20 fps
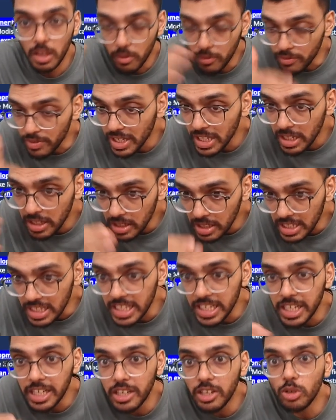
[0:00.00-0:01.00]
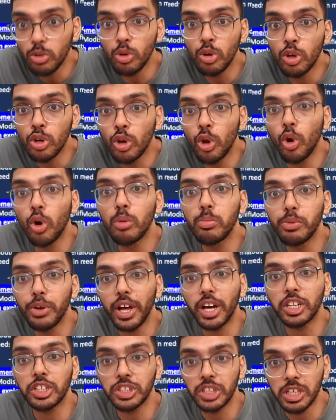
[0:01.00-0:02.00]
will lead to low
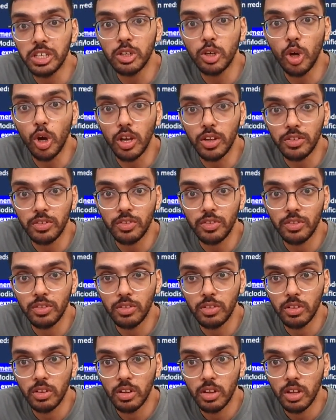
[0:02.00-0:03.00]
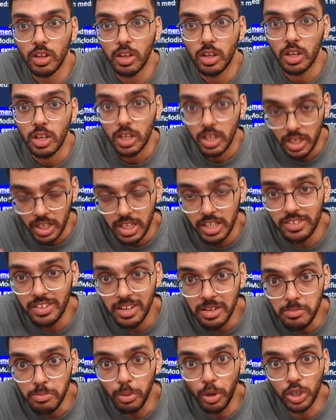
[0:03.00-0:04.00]
production costs is an
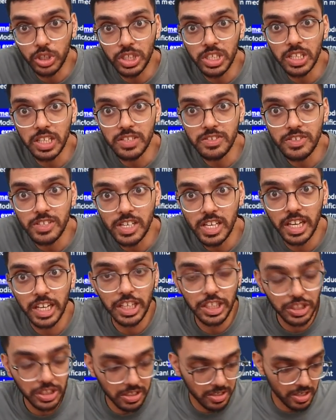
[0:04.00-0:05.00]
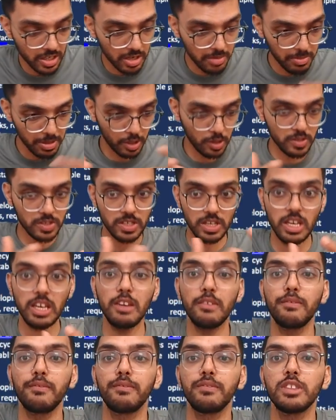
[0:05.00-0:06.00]
important consideration here, because
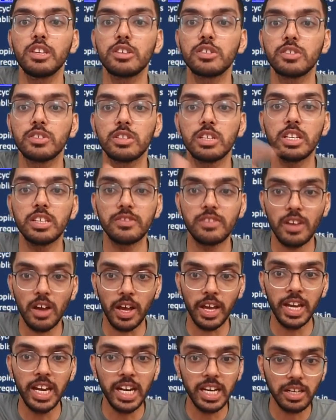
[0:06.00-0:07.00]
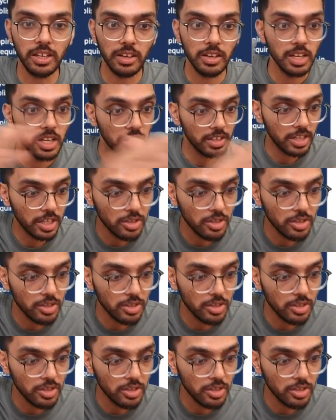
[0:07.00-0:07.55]
if this is a hit, then